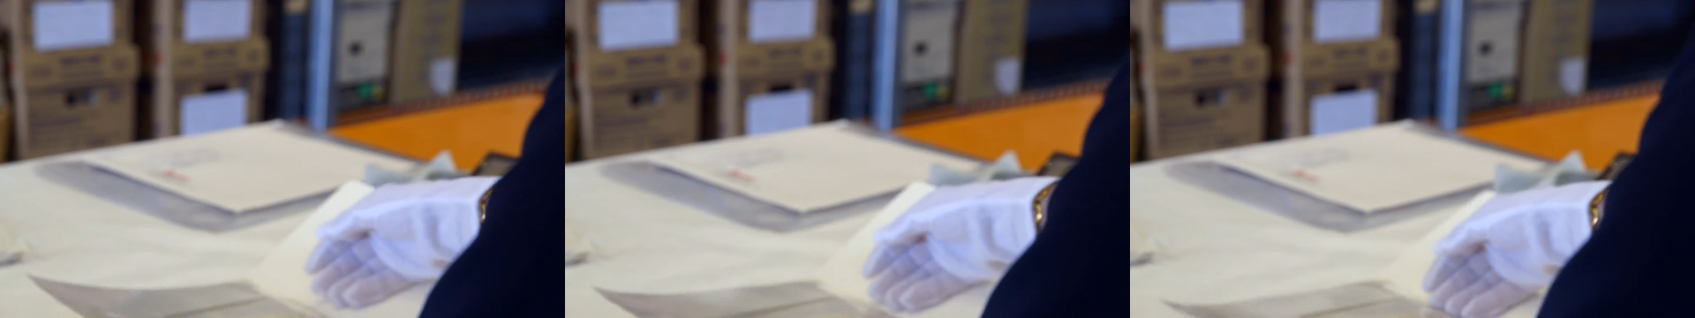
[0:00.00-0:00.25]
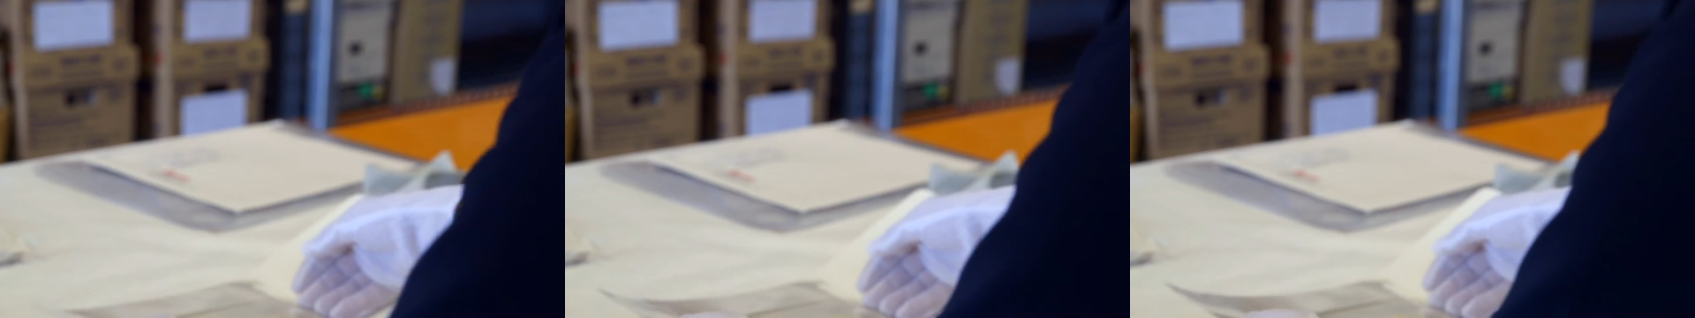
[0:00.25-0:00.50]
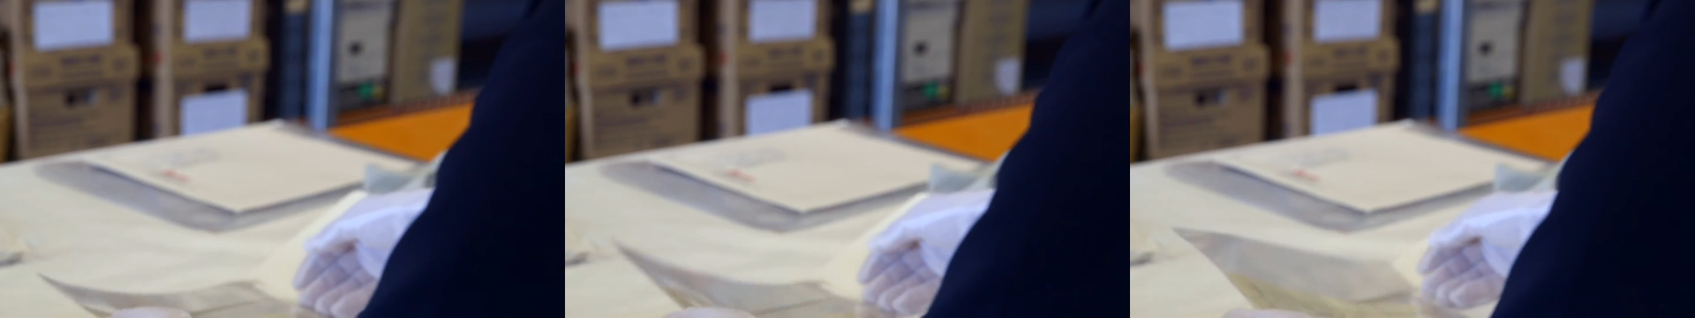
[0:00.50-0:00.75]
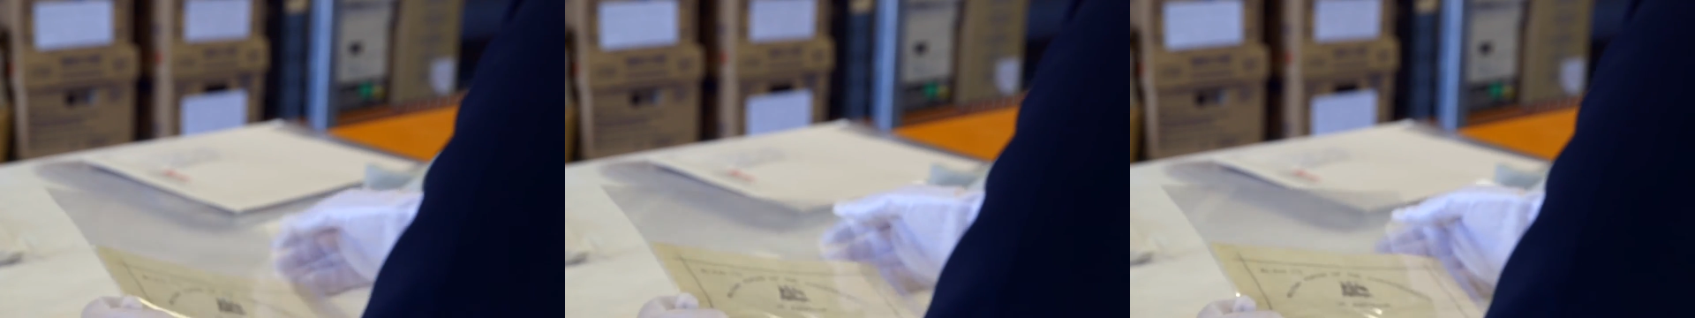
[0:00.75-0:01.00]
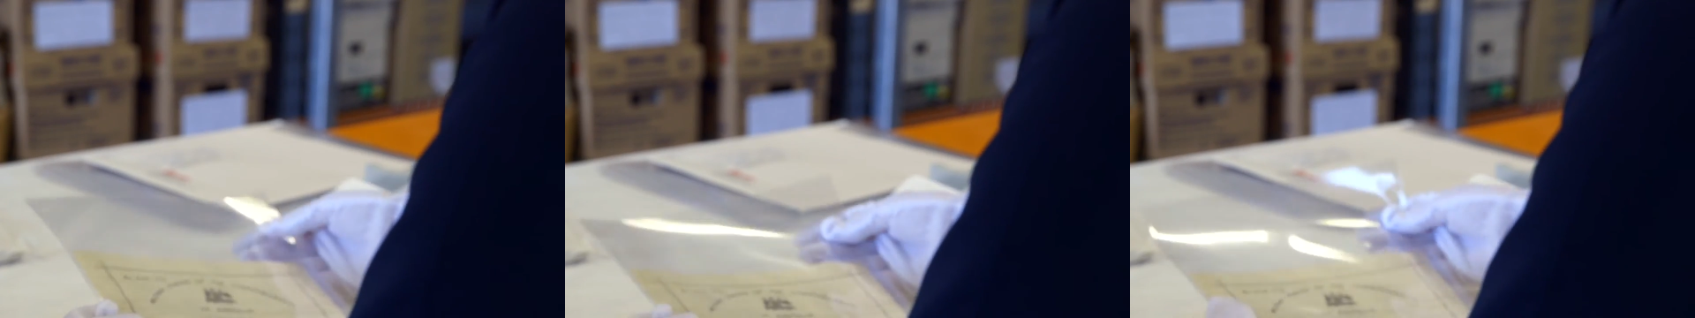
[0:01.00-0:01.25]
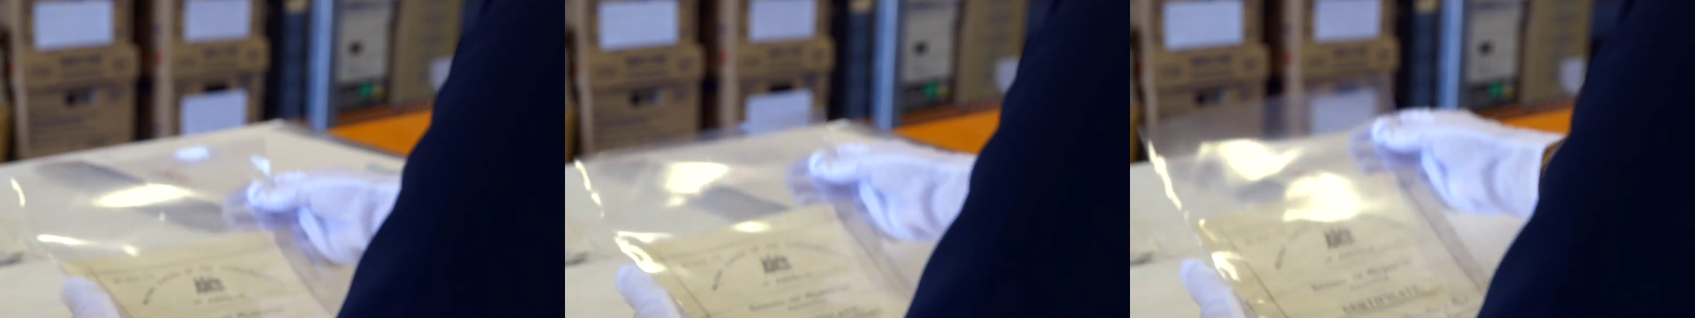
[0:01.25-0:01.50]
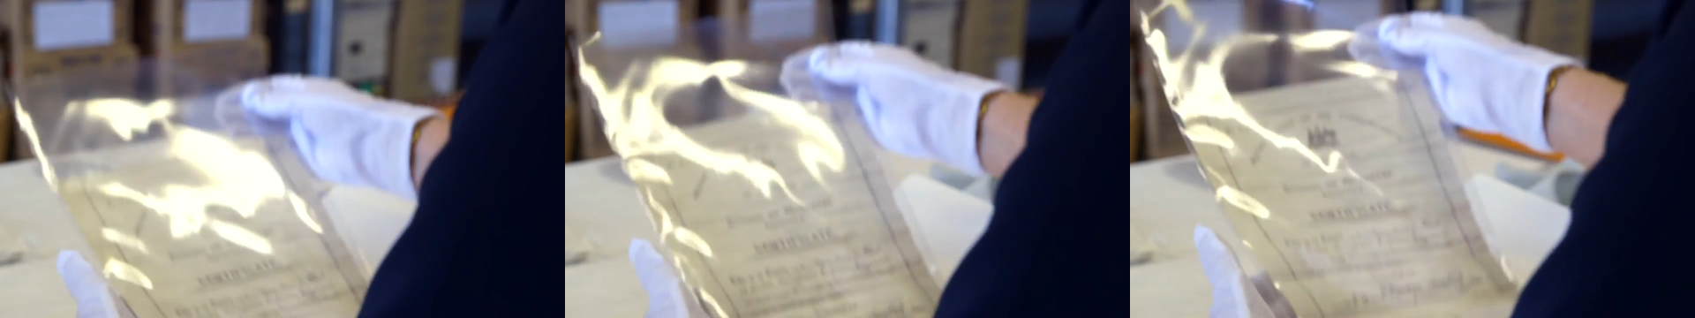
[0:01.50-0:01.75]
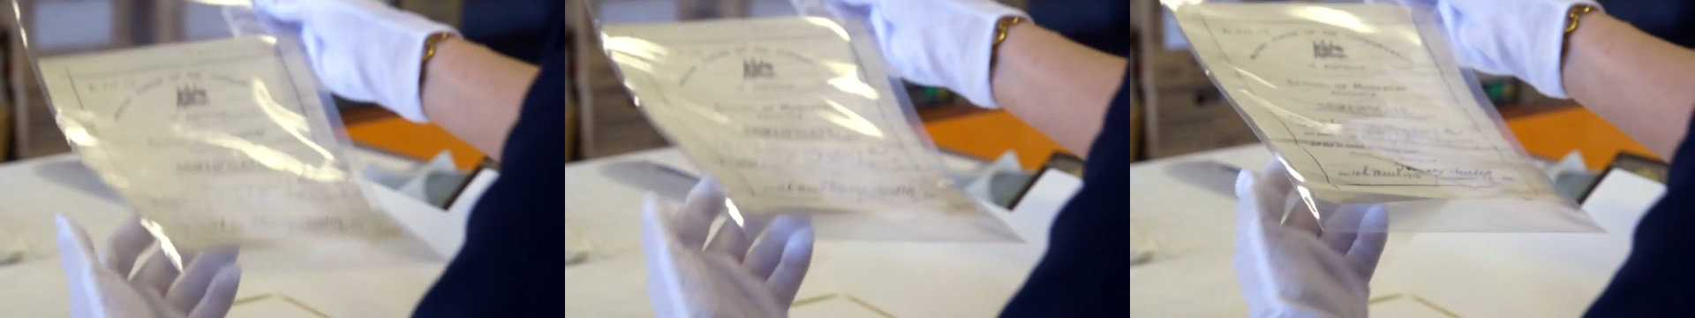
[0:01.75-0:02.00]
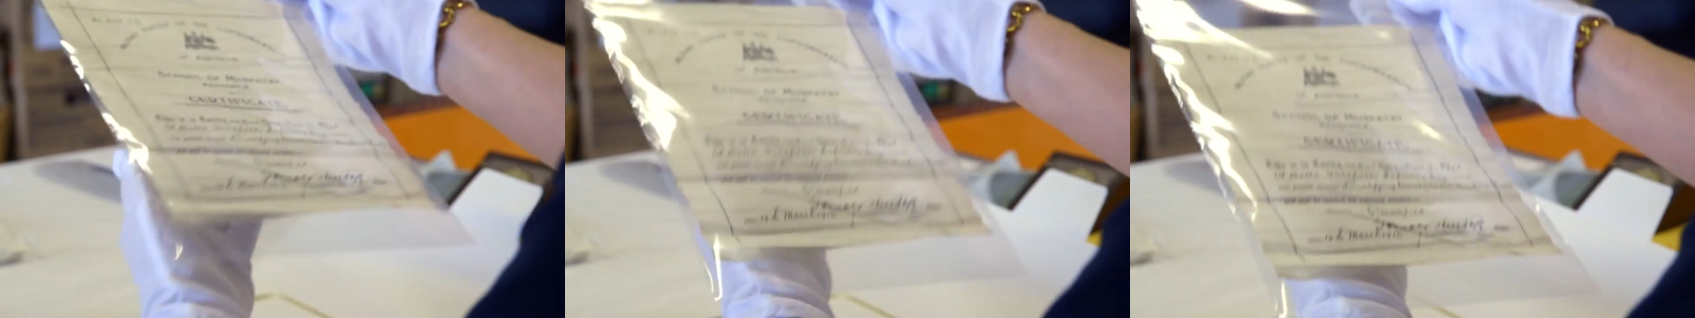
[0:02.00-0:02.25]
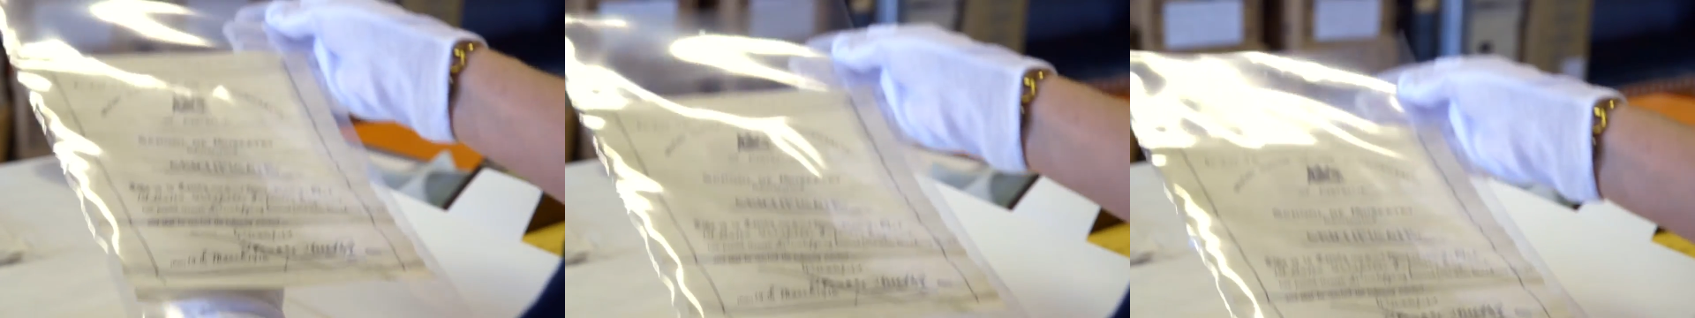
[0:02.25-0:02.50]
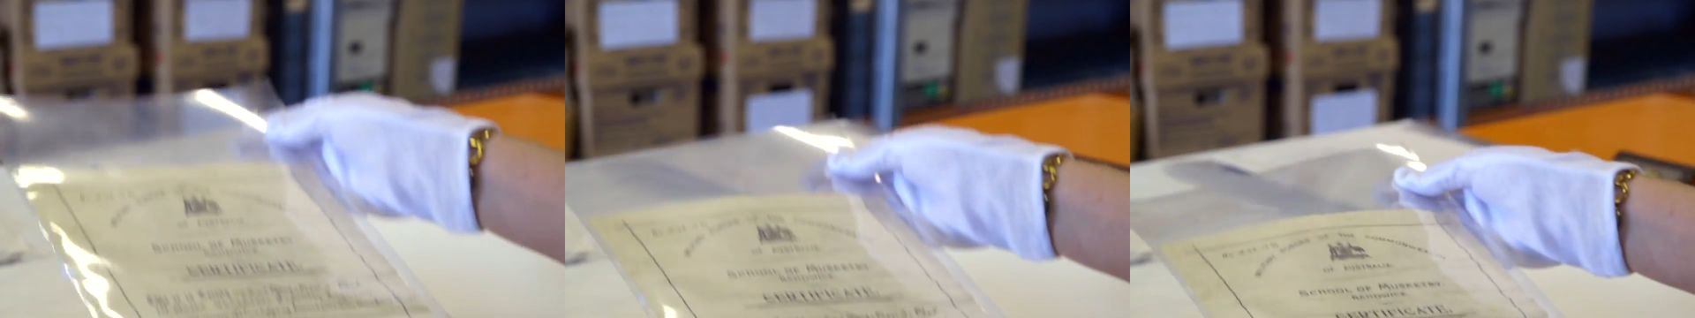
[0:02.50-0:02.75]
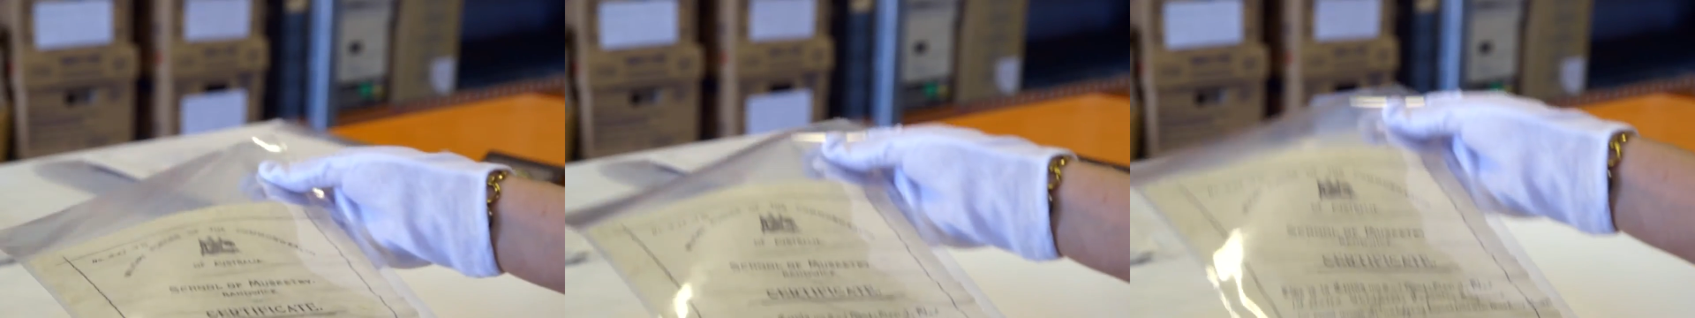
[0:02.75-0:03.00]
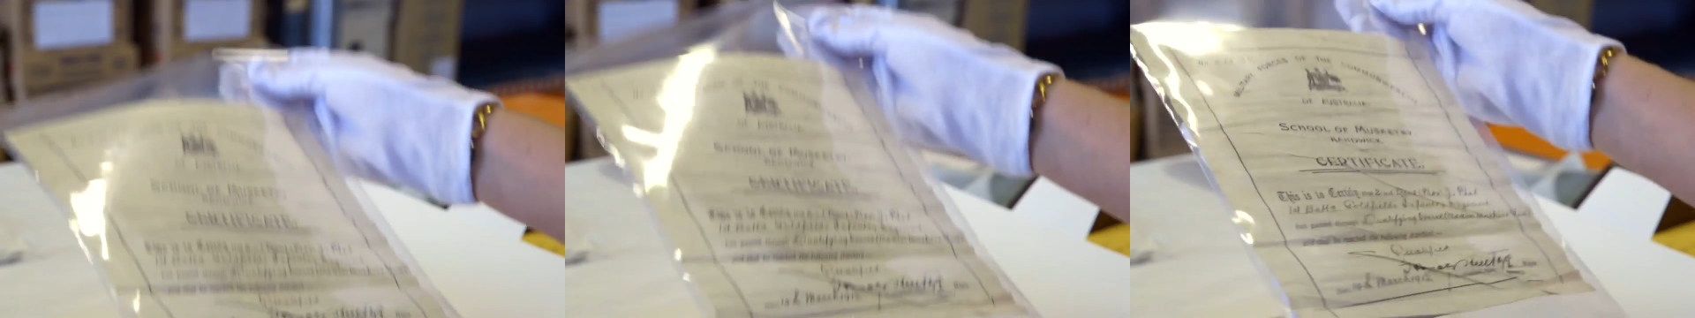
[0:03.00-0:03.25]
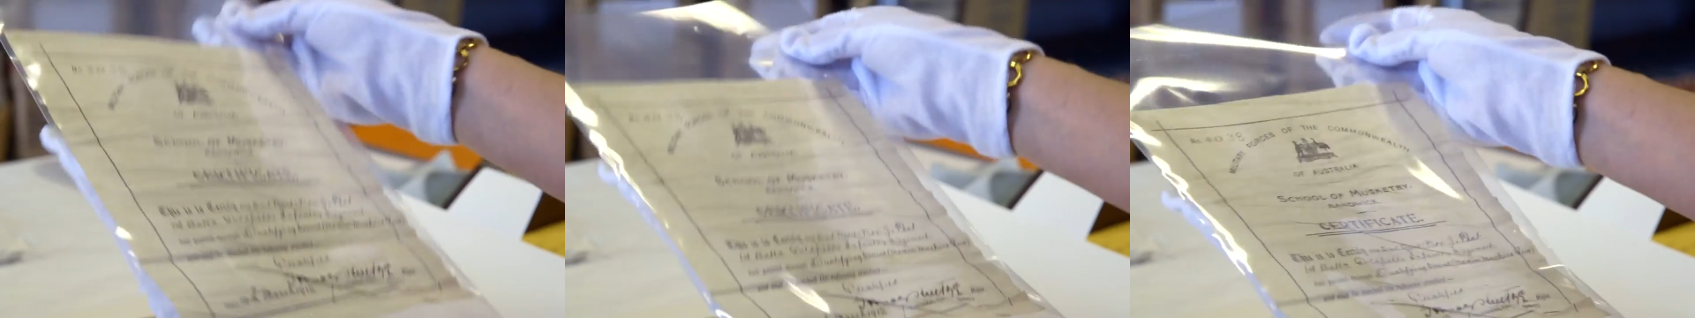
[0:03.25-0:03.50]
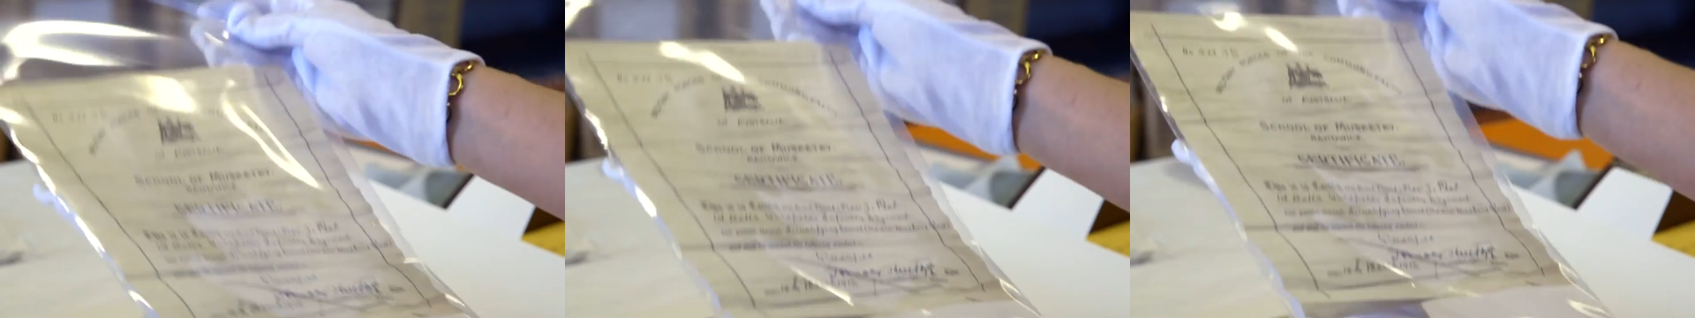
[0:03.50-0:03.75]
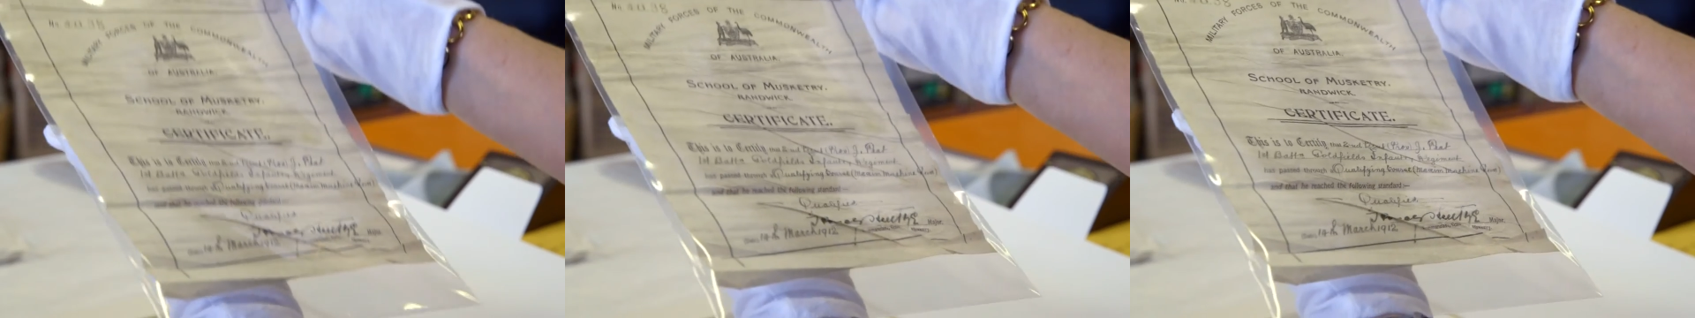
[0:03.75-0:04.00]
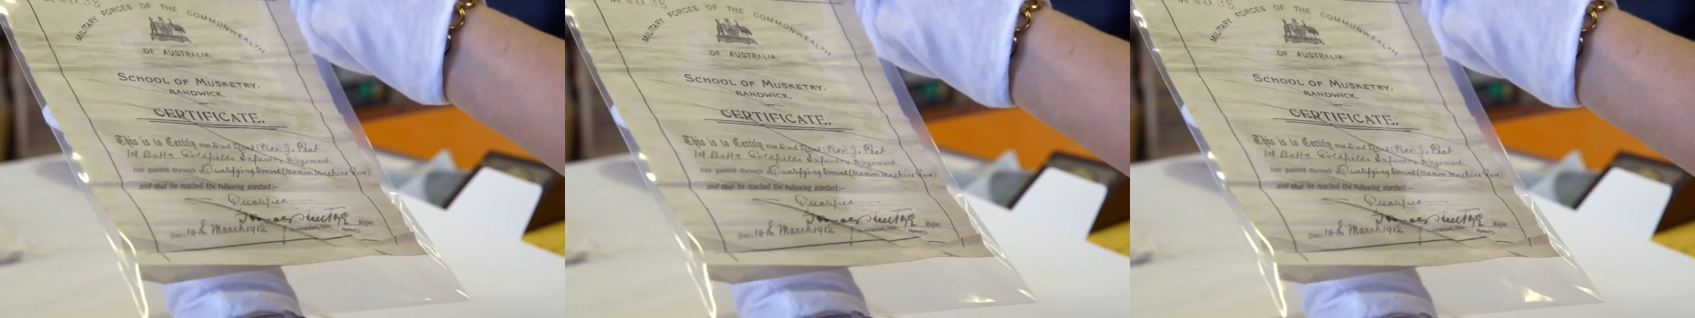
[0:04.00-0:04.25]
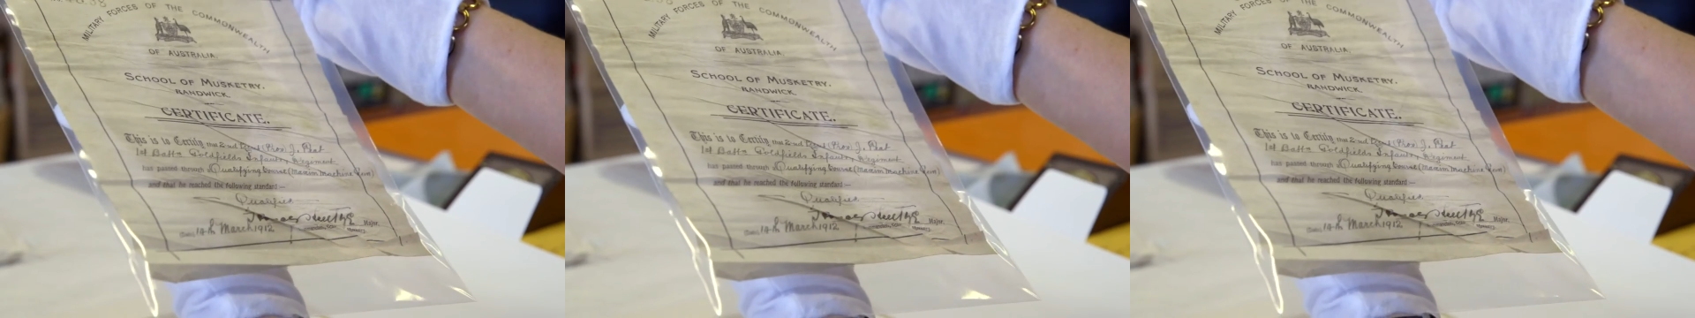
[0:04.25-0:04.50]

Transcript: No face is visible, so there are no lips to read.